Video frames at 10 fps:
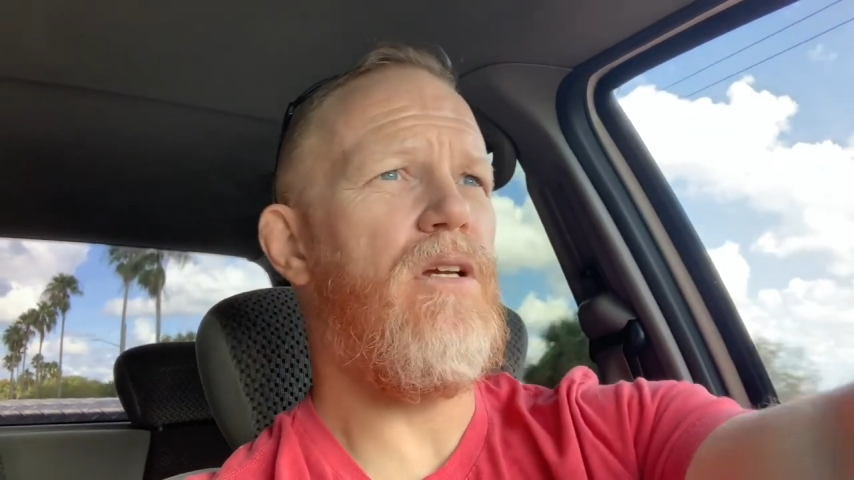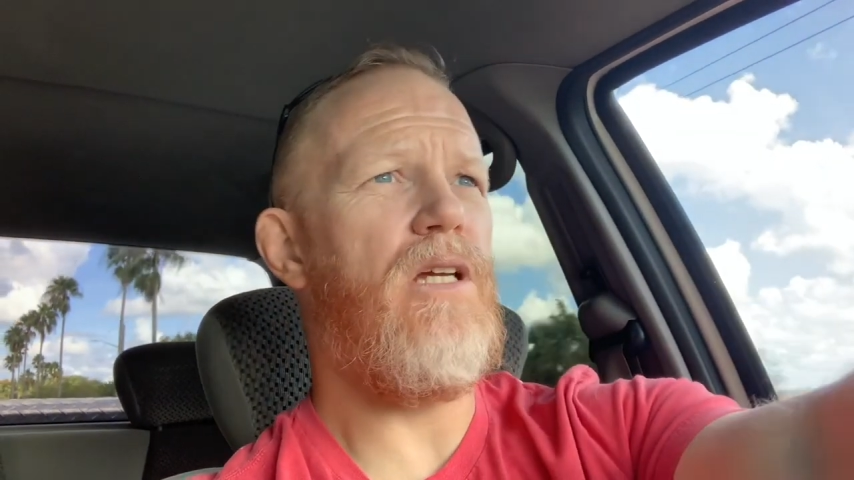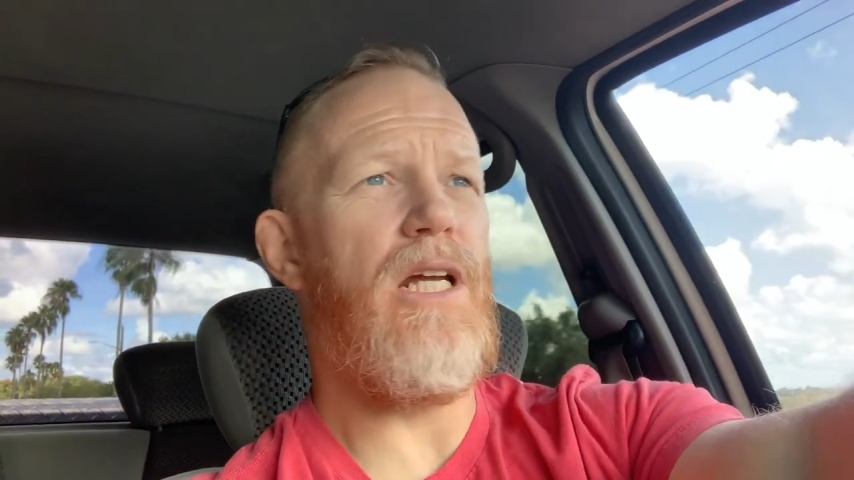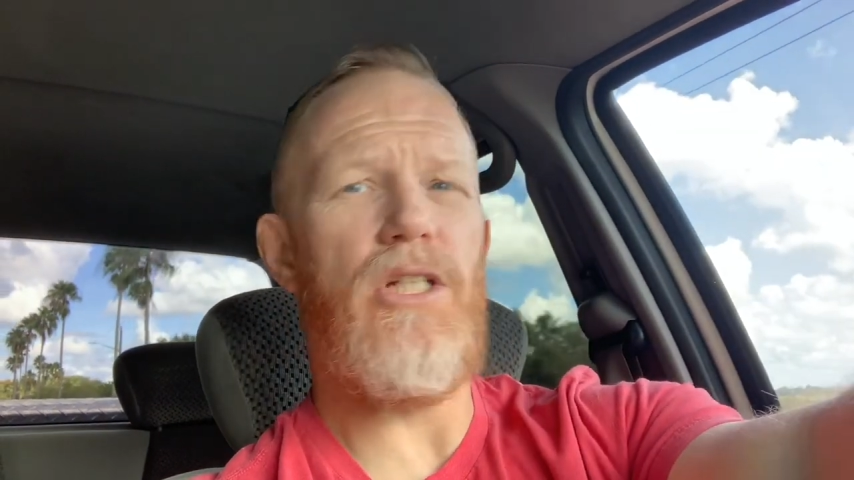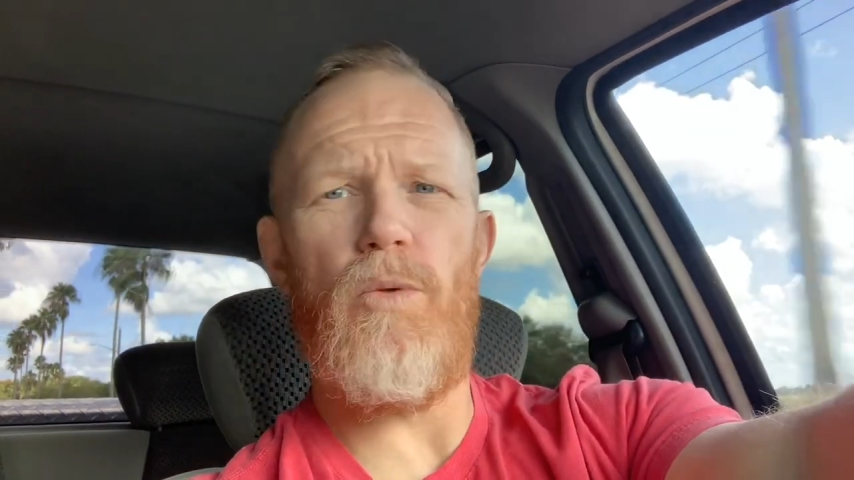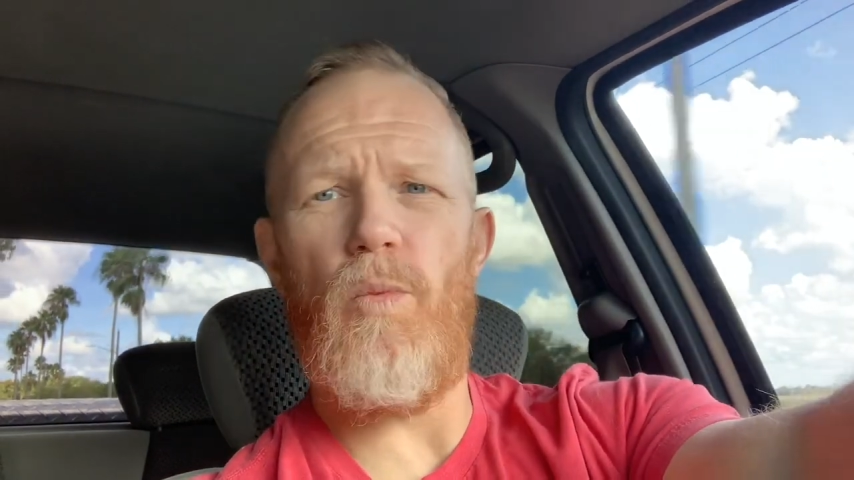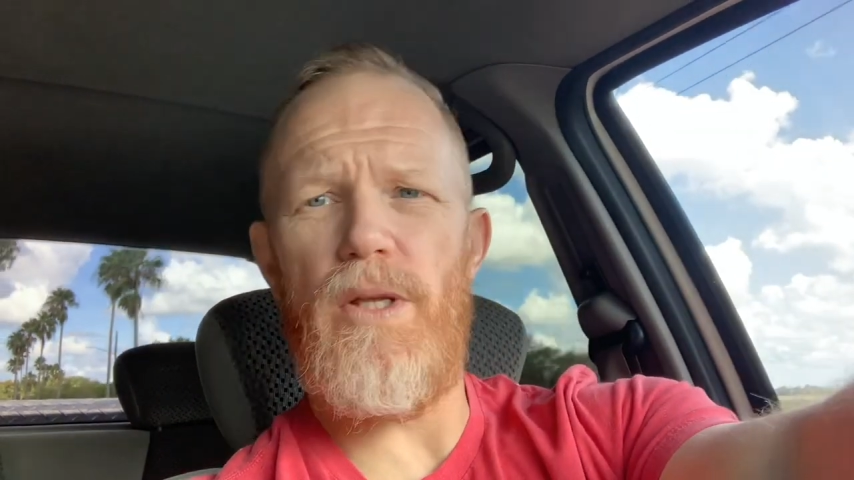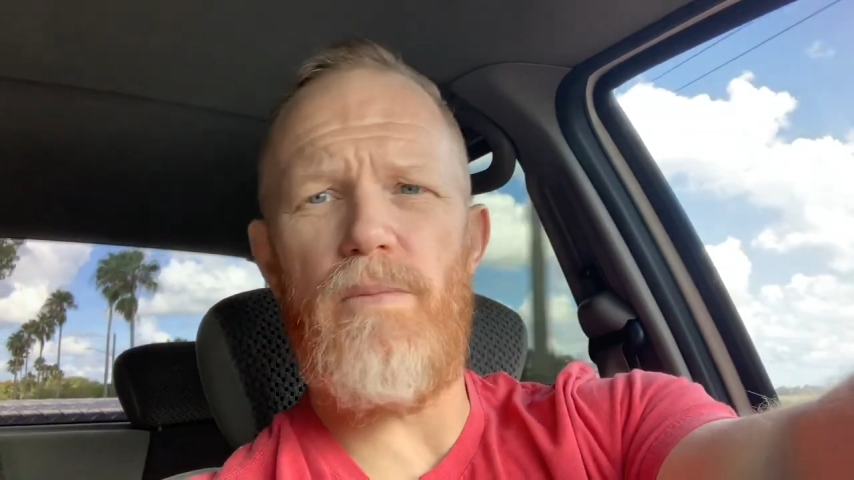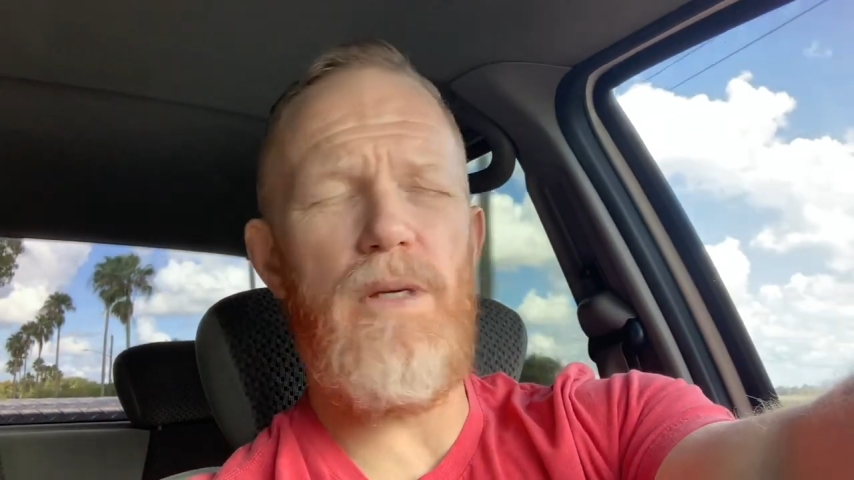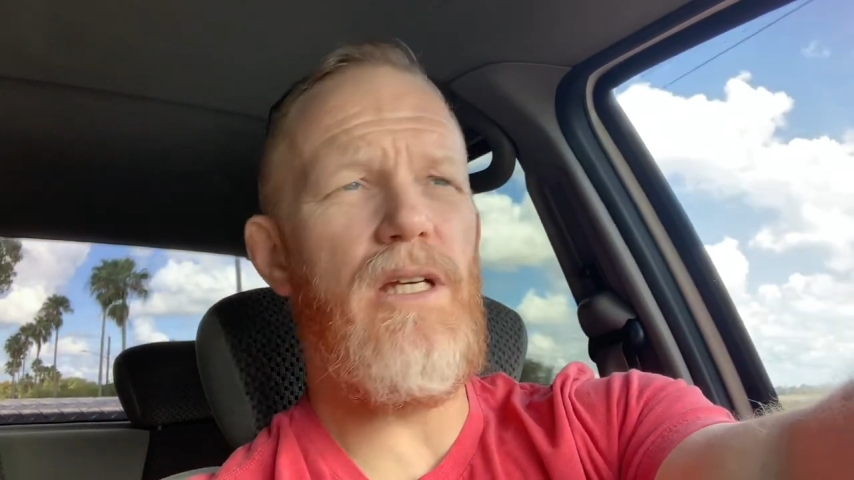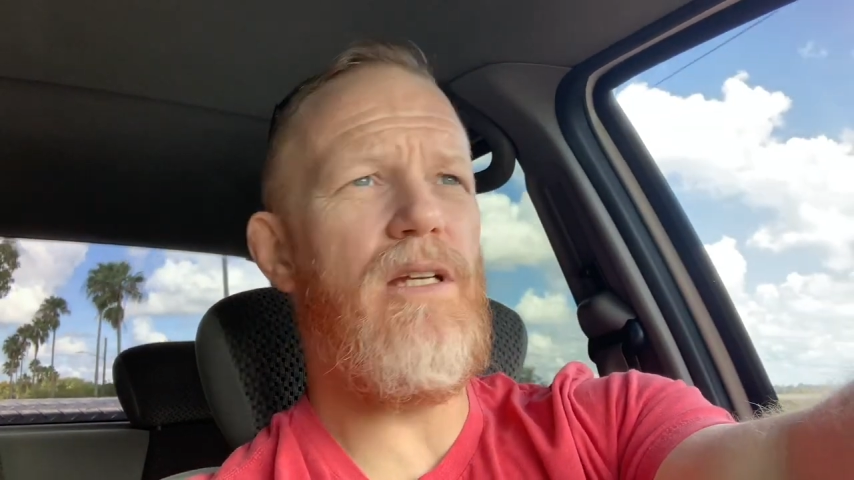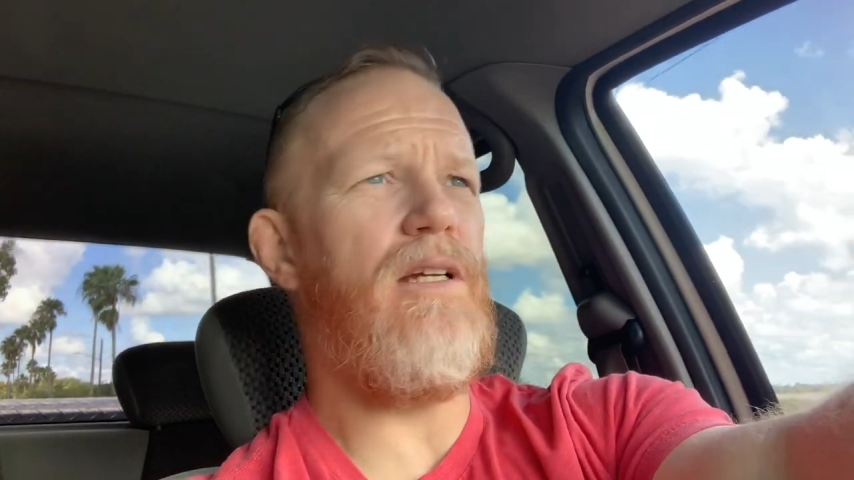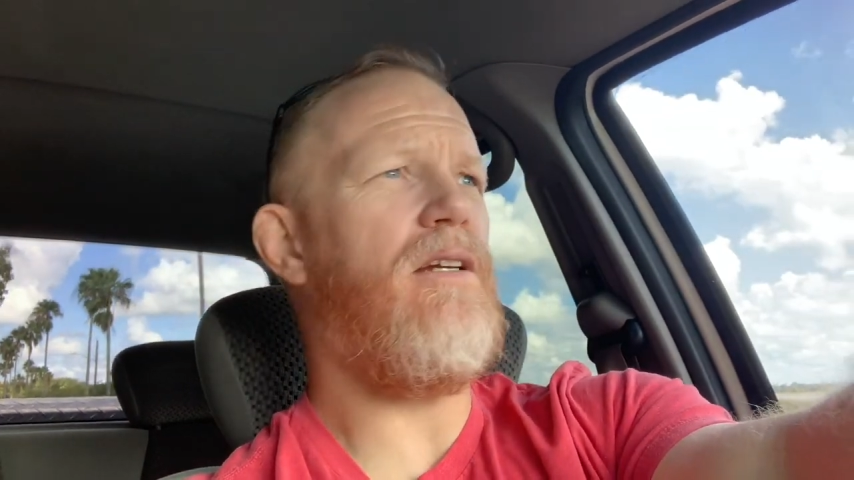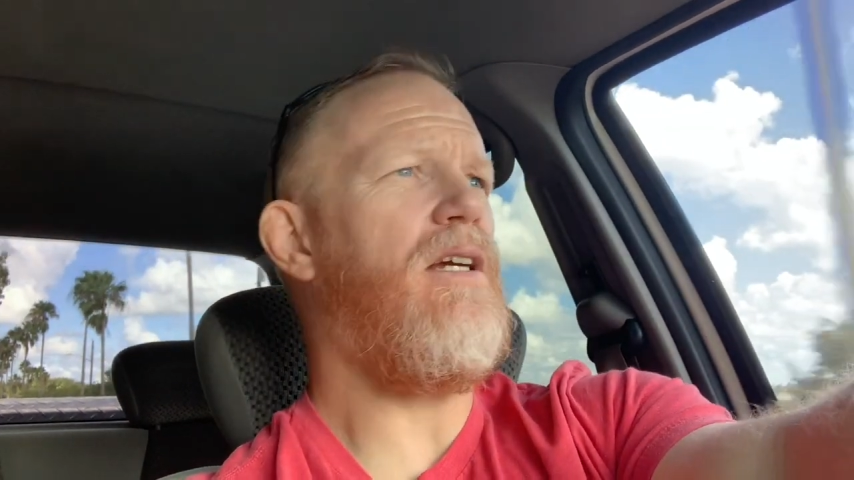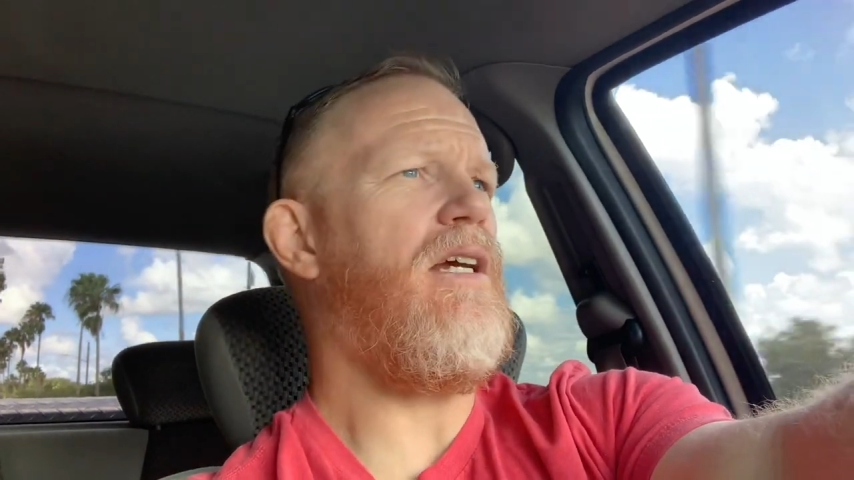connection with me,
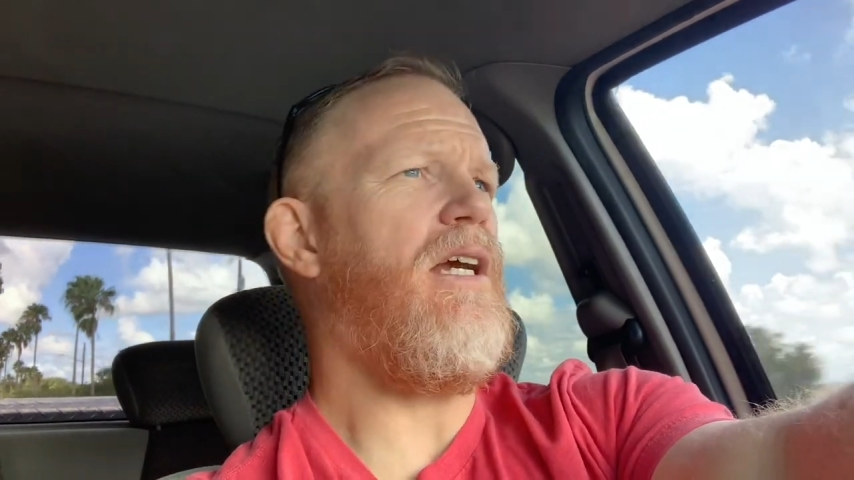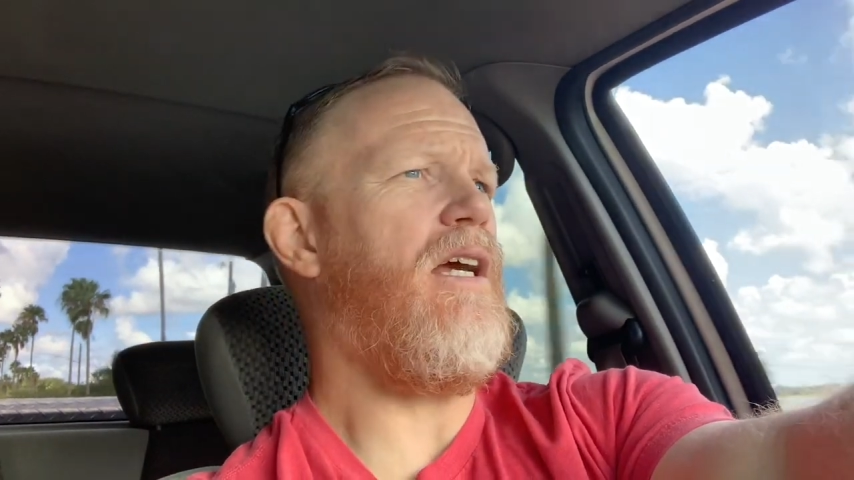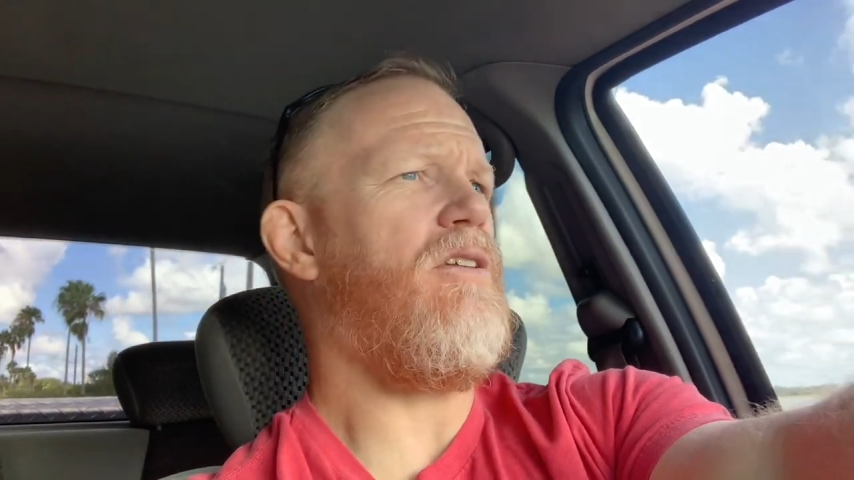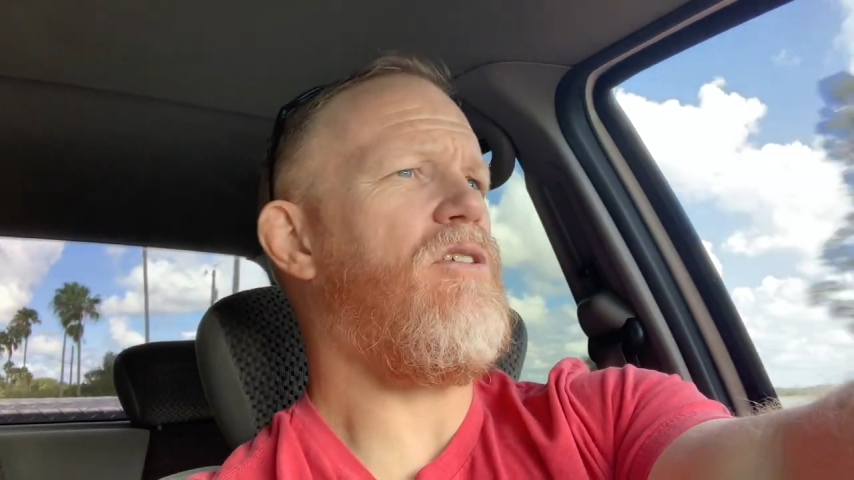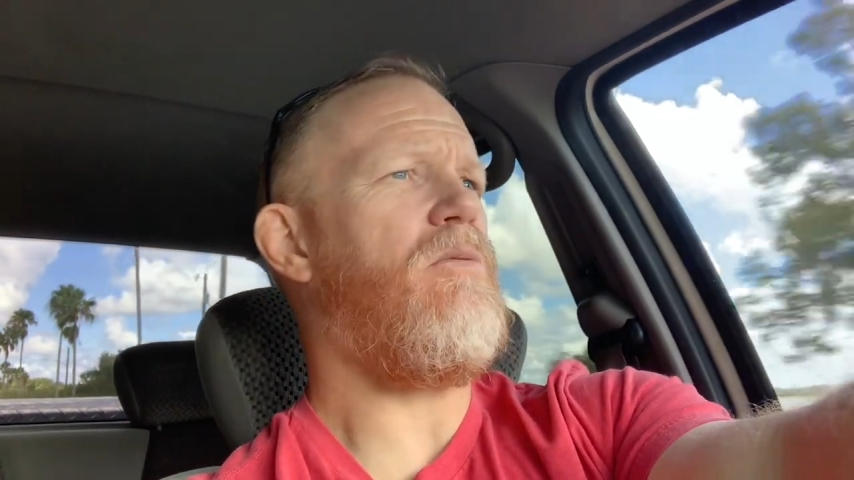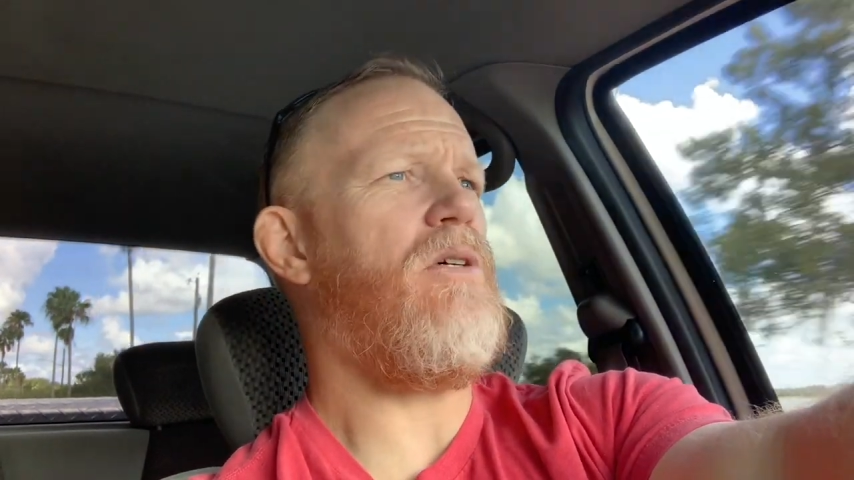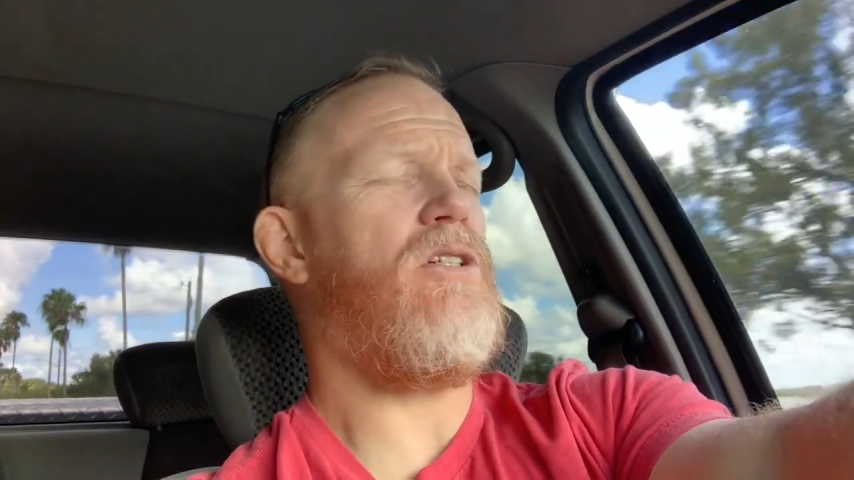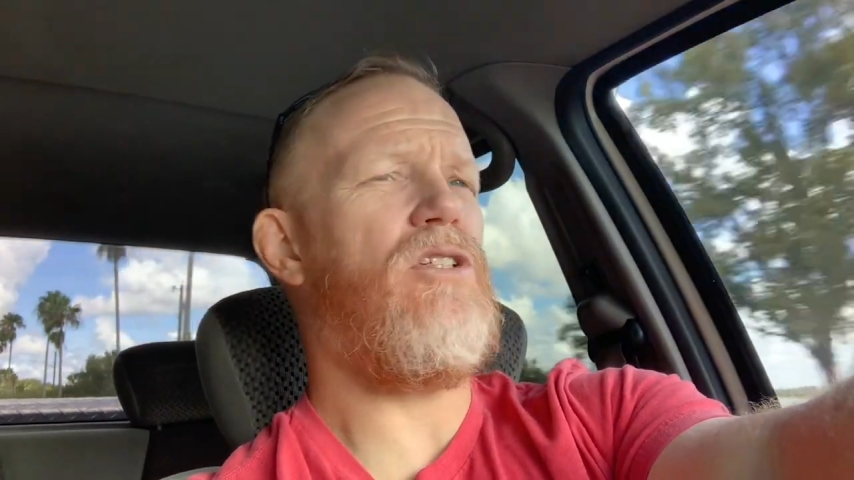and so on and